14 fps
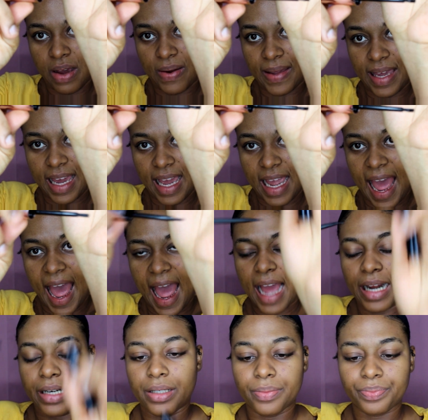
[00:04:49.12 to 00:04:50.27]
Okay,
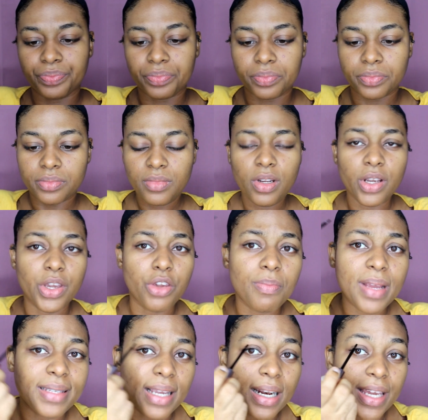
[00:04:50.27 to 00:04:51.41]
and you
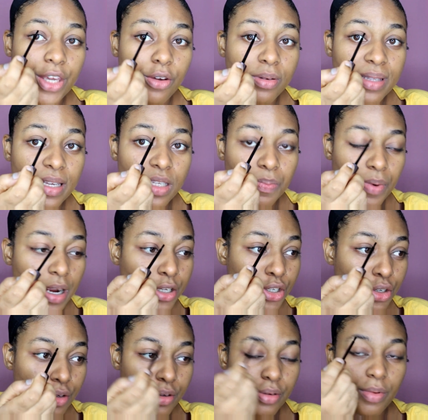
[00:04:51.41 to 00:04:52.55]
basically use this brush
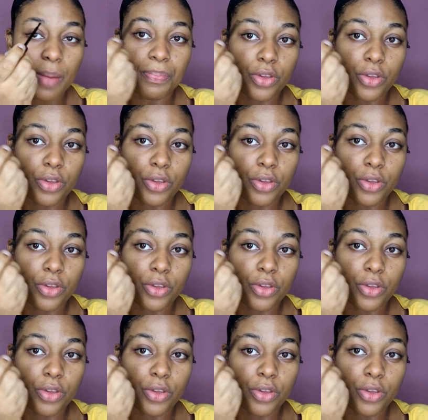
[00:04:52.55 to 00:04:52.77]
to